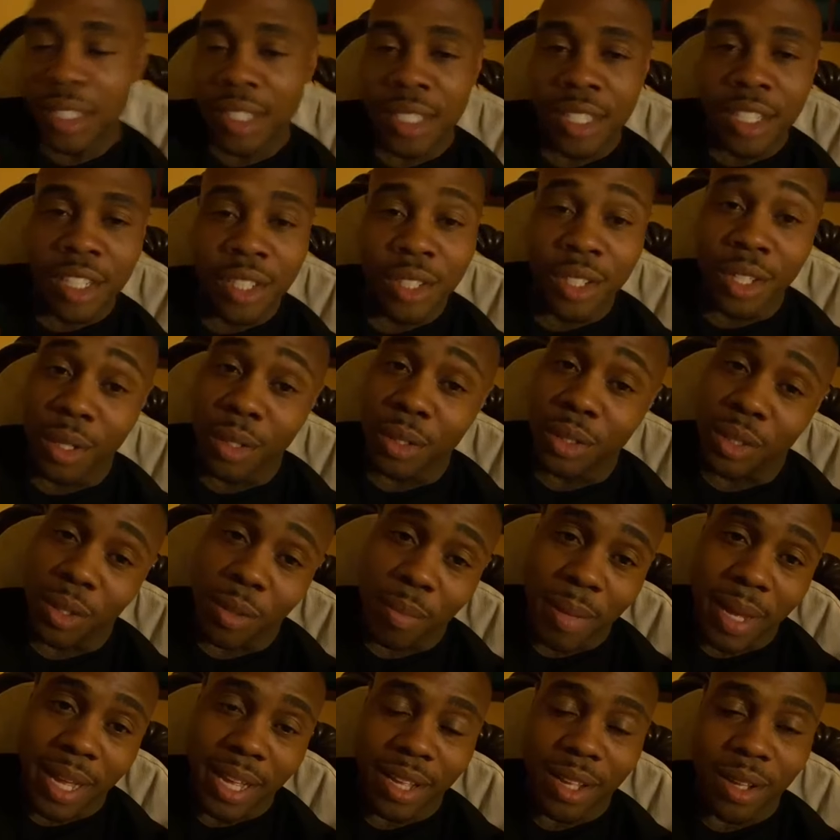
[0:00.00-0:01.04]
You know, so
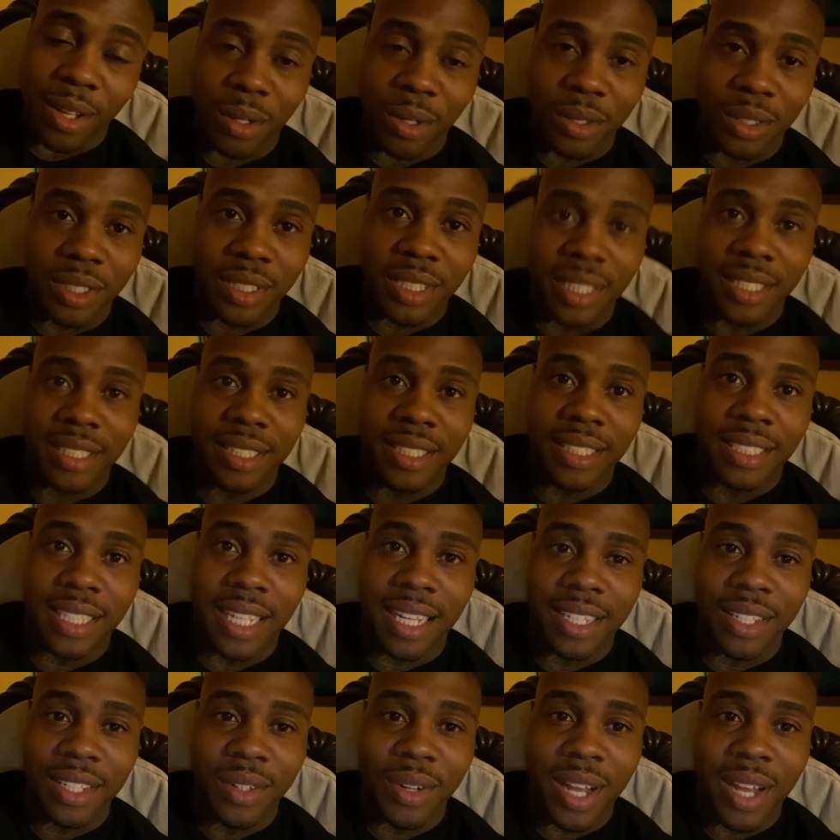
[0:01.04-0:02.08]
mangoes just,
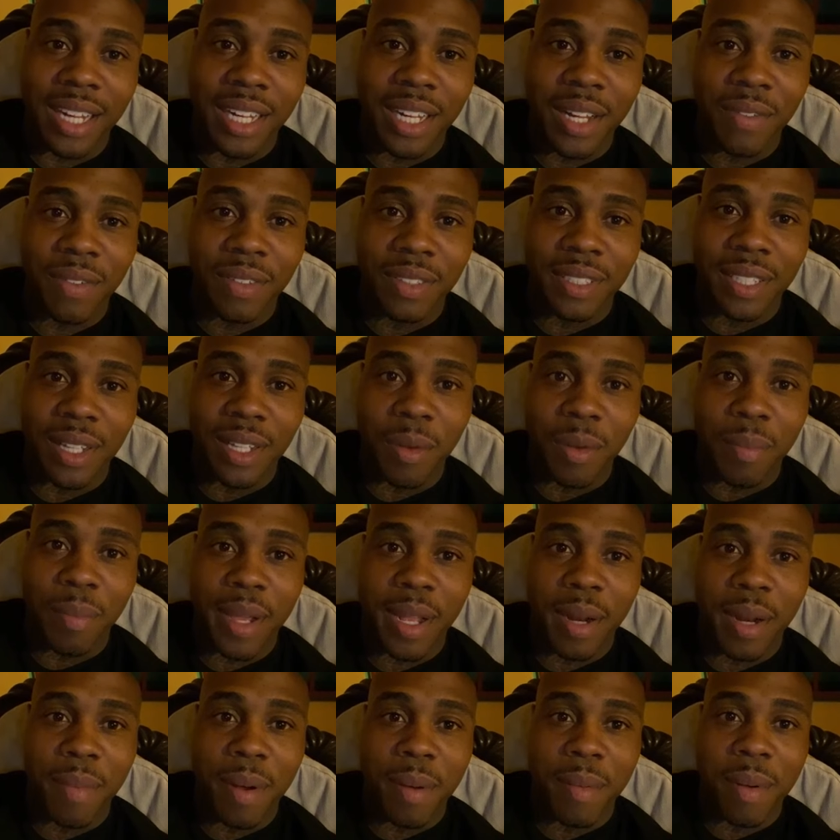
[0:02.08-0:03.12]
you know, I never talk bad
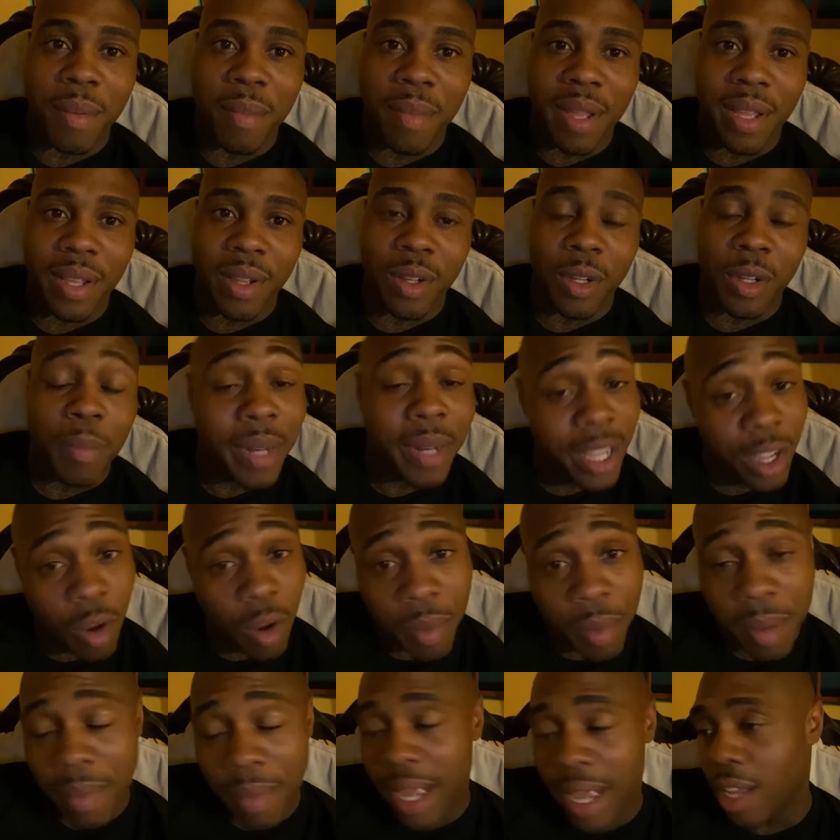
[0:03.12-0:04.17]
about my mango, but they gonna be
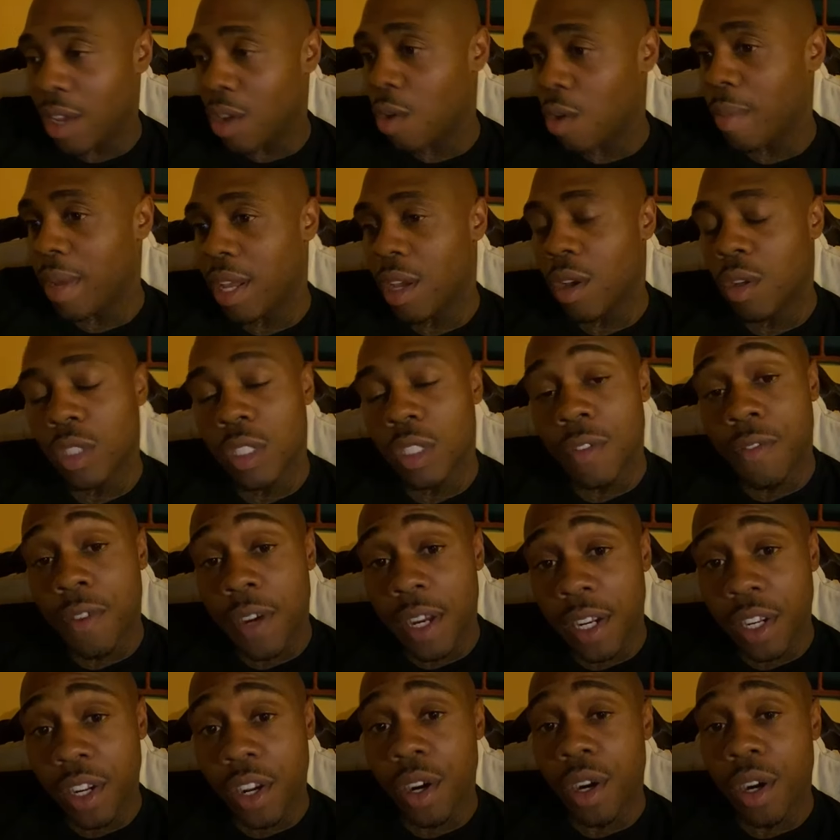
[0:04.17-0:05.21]
mango. Mangoes are
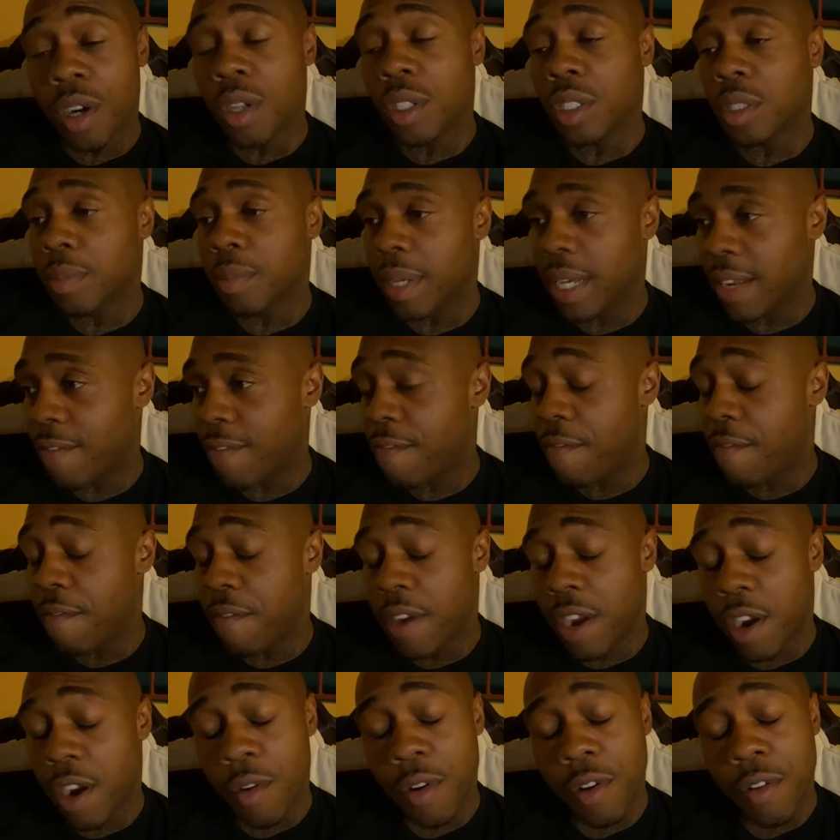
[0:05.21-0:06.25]
fun girls, man.
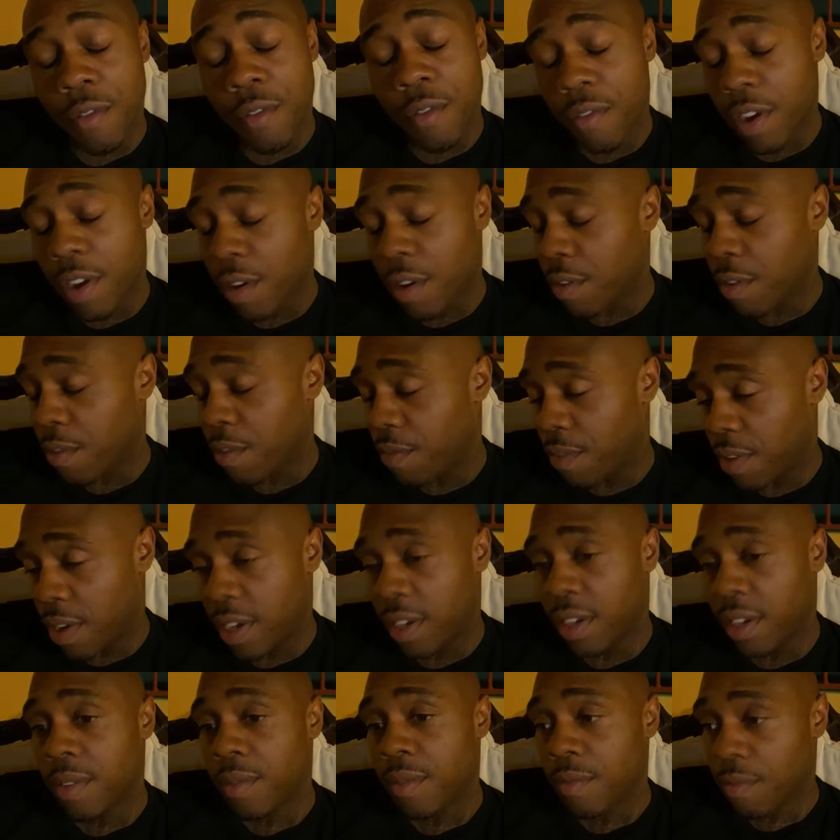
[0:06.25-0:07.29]
Very, very
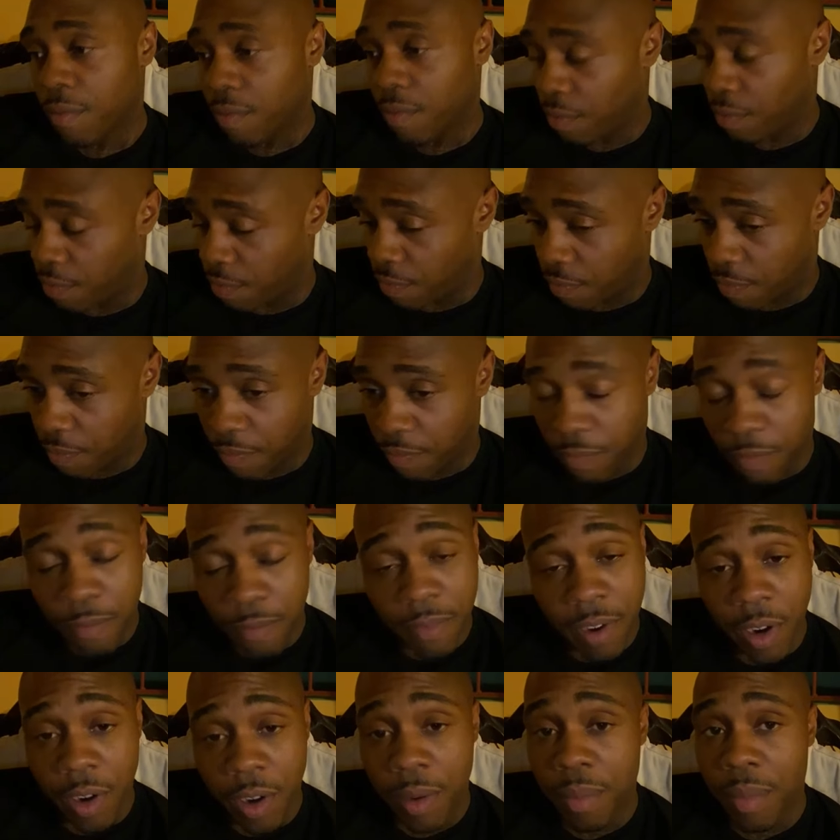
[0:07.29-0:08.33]
fun,
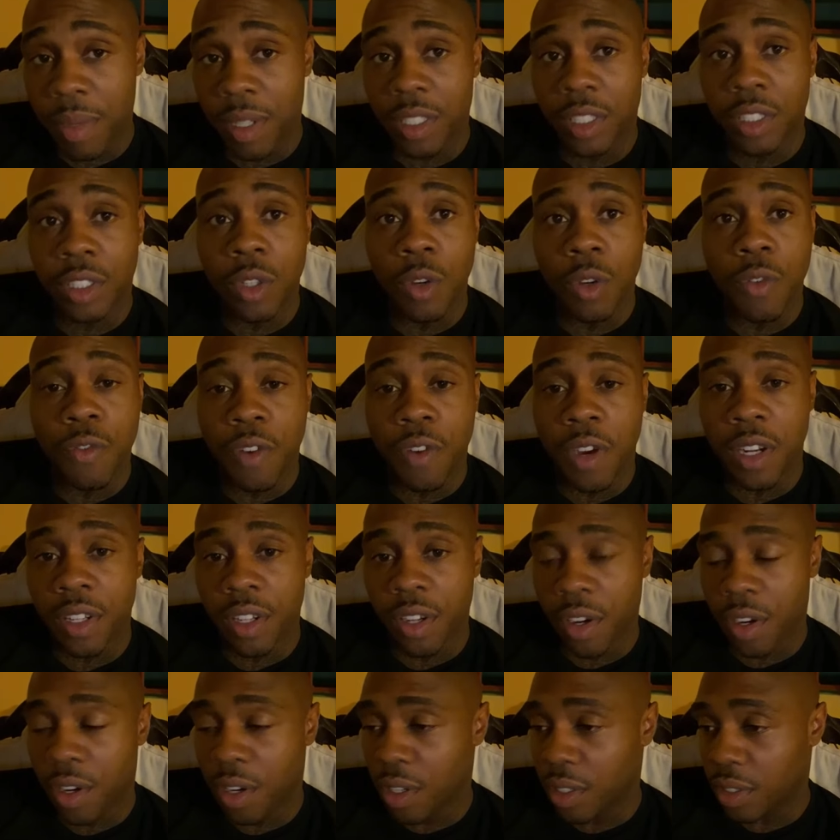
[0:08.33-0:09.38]
very much so fun
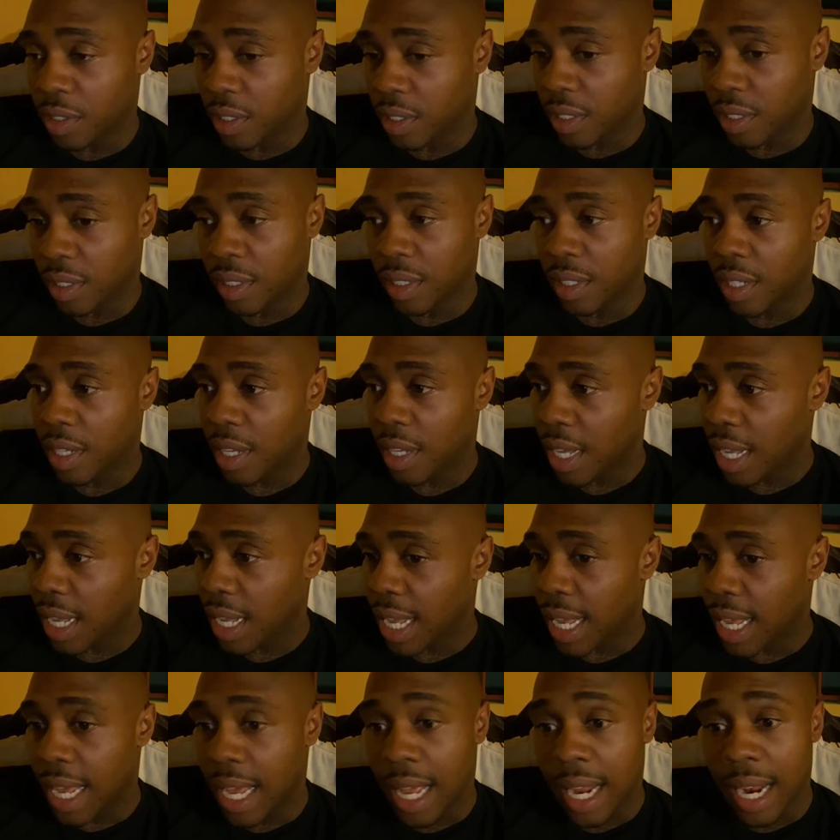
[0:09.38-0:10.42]
girls. And
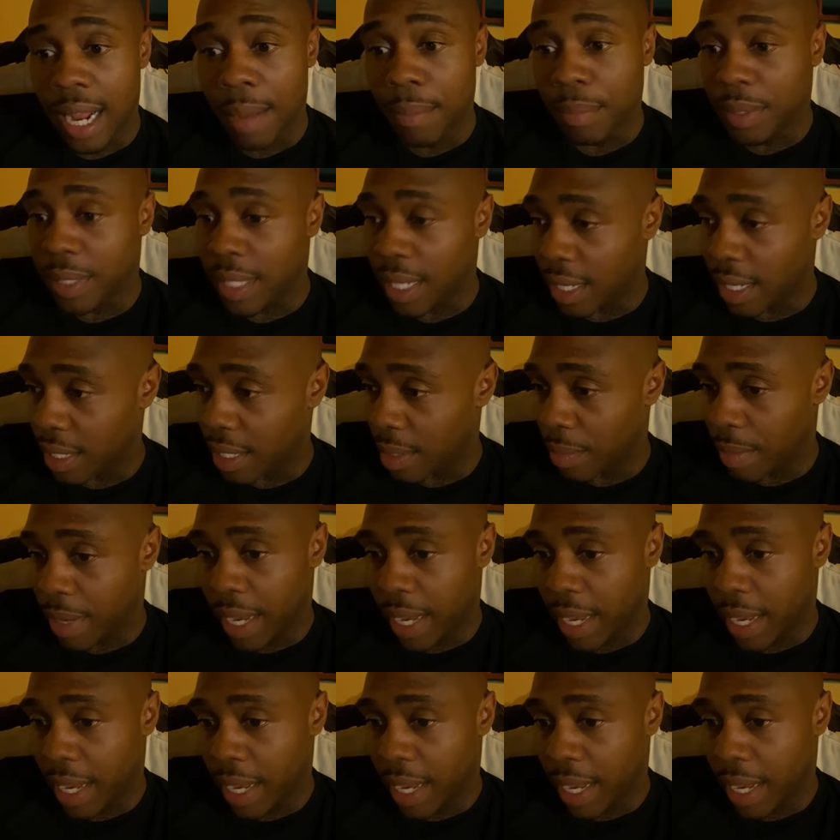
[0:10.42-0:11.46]
I'm telling you,
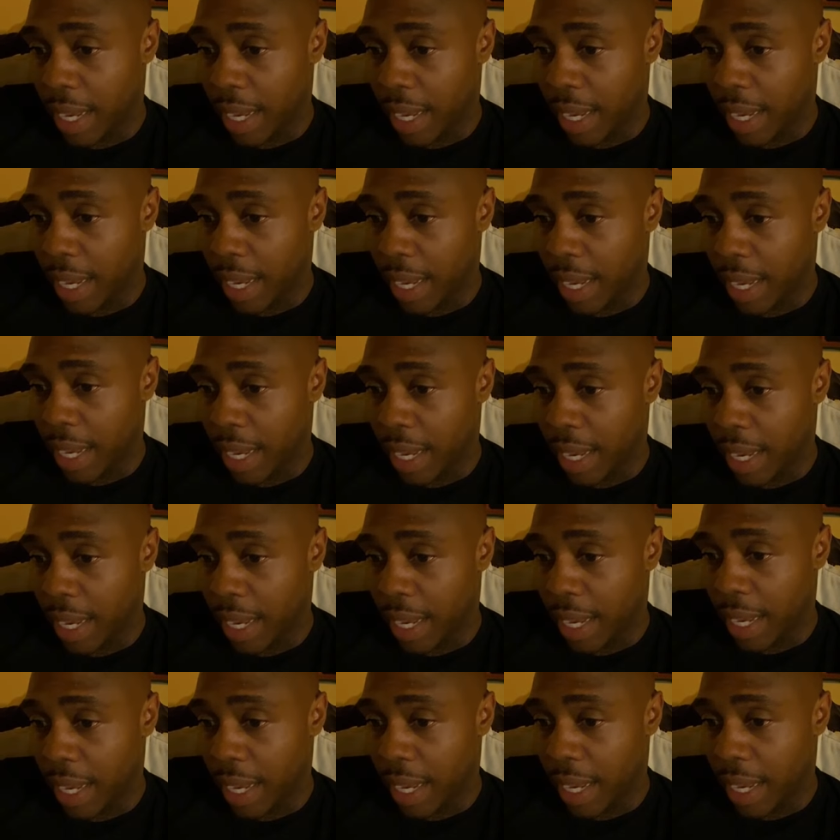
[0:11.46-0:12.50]
man,
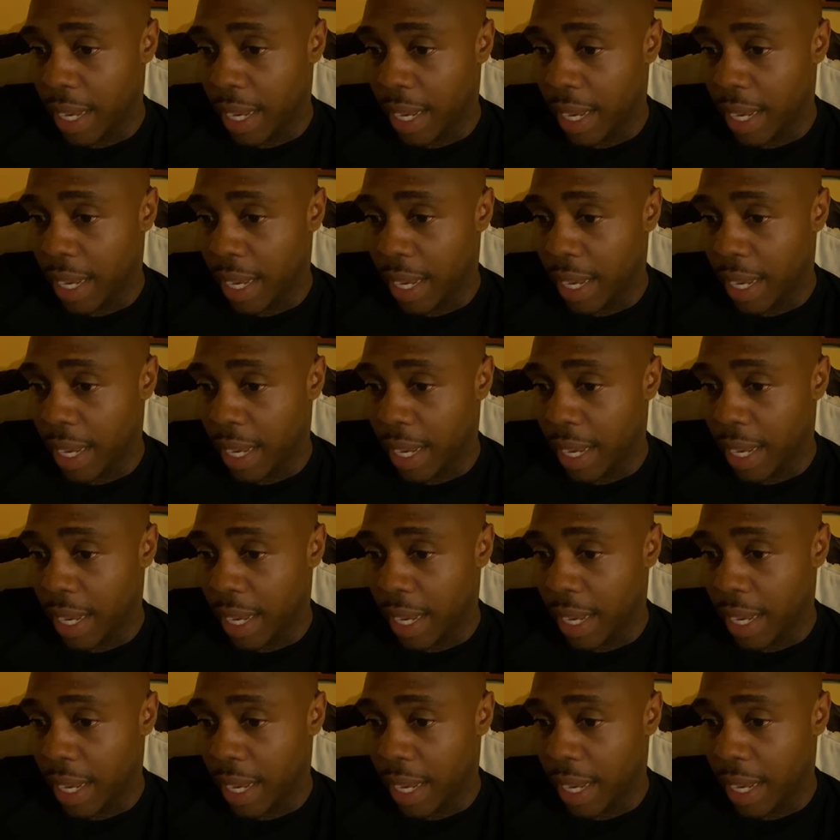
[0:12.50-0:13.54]
you ever get you a good
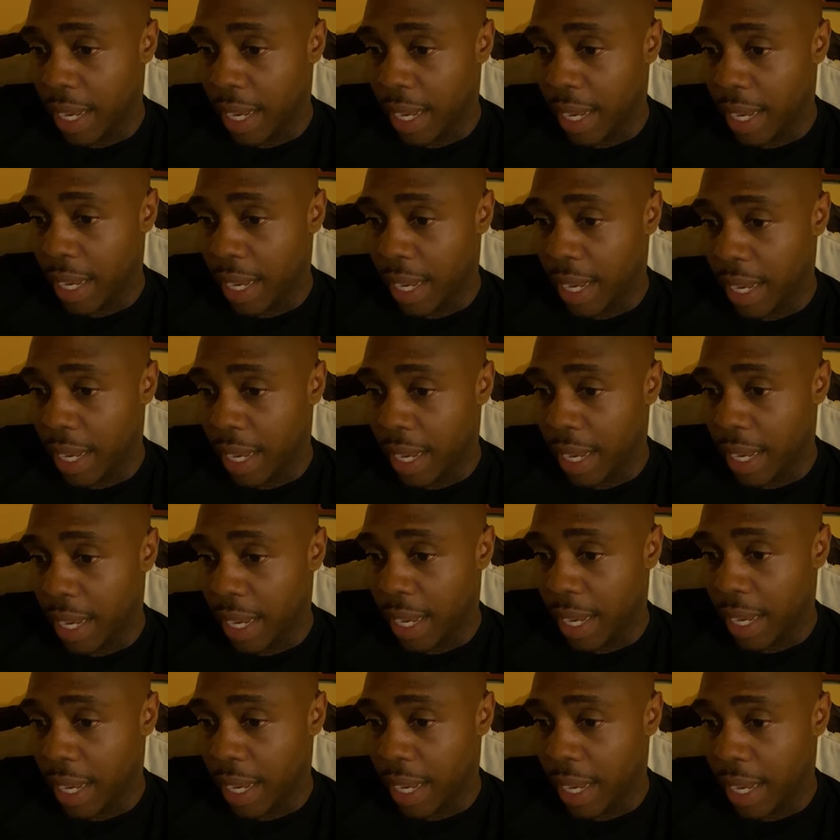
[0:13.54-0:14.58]
mango, a good
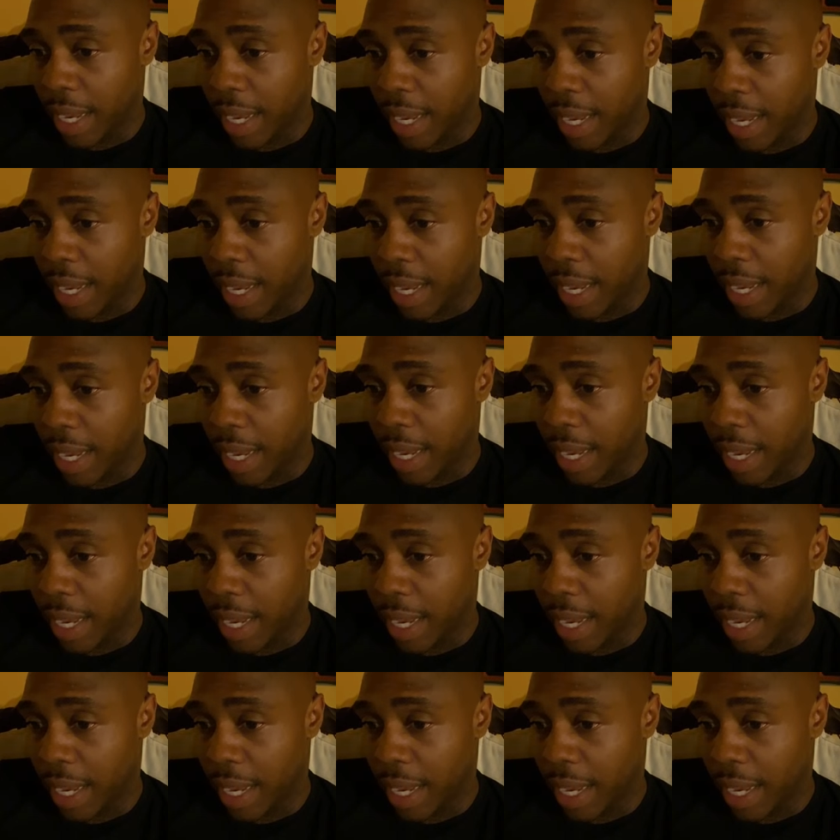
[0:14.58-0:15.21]
ripe mango,